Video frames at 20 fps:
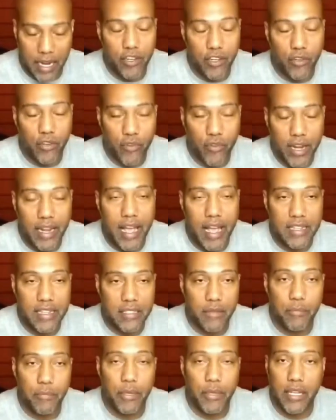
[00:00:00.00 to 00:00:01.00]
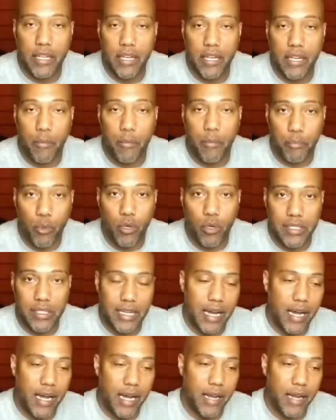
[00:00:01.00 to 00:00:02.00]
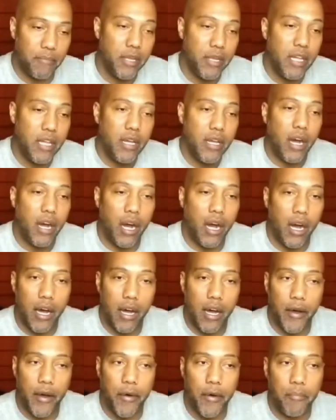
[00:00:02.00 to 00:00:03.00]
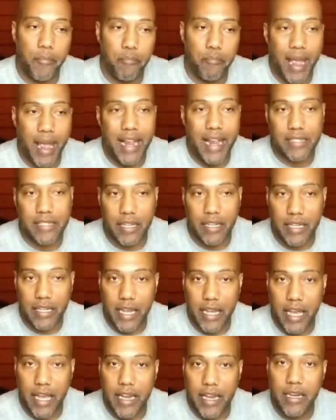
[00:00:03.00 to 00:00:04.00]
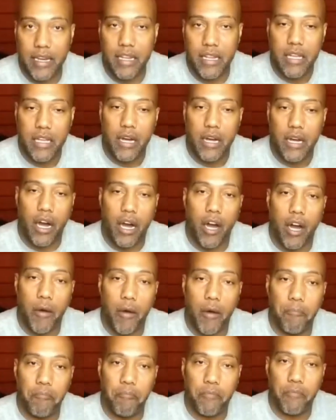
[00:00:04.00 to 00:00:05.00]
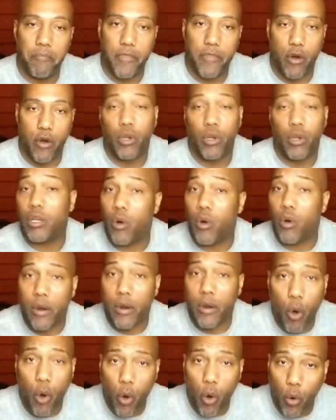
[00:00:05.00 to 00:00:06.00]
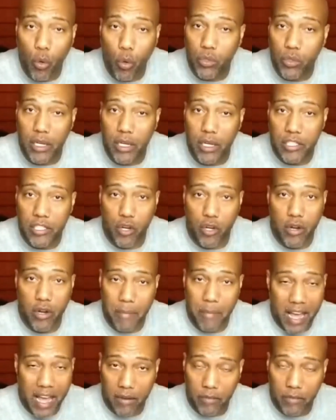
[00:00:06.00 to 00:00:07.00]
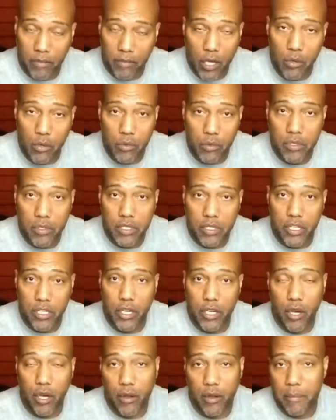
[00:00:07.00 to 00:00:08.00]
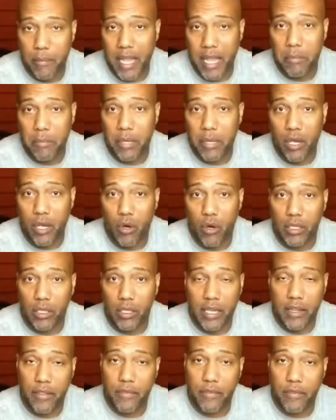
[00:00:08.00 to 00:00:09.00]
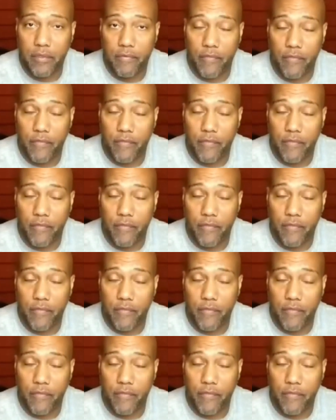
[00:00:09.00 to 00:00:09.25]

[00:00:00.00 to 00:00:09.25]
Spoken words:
credit has to be up on time. Banks, again, they're only going to hold a certain amount of loans. It may be only 5.